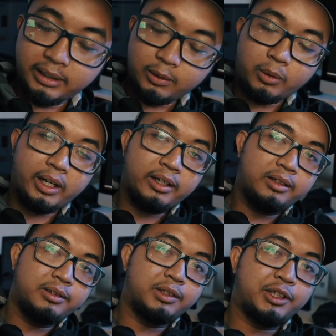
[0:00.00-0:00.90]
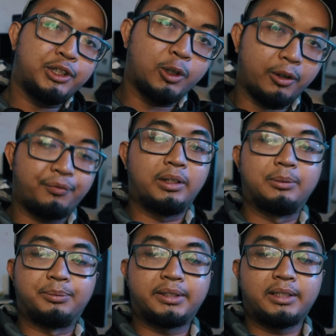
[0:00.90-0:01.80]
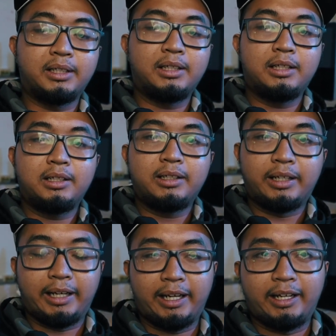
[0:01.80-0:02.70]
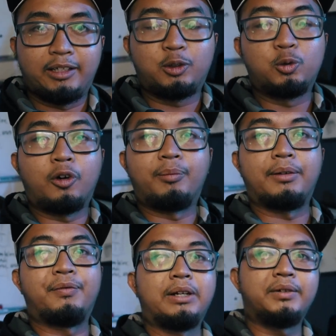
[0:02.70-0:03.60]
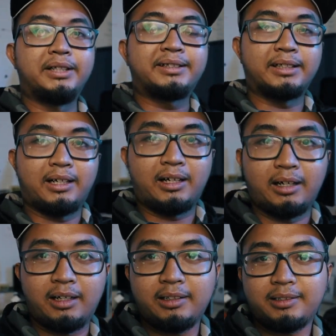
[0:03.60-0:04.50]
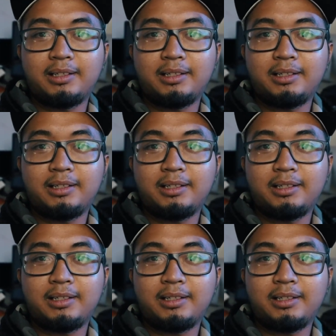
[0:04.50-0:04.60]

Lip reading: third one, short films, and two of my favorites are